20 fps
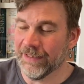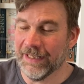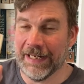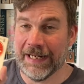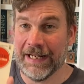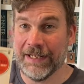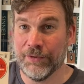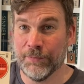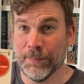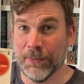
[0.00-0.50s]
an
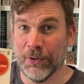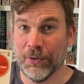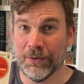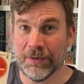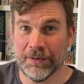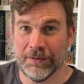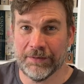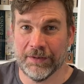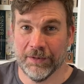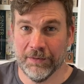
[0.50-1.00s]
edge book
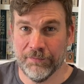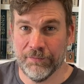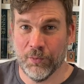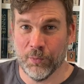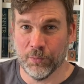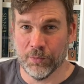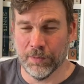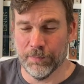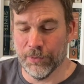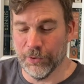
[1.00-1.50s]
than a
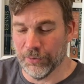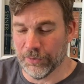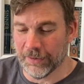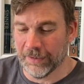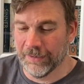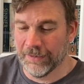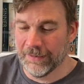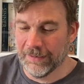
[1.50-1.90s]
Faulkner book,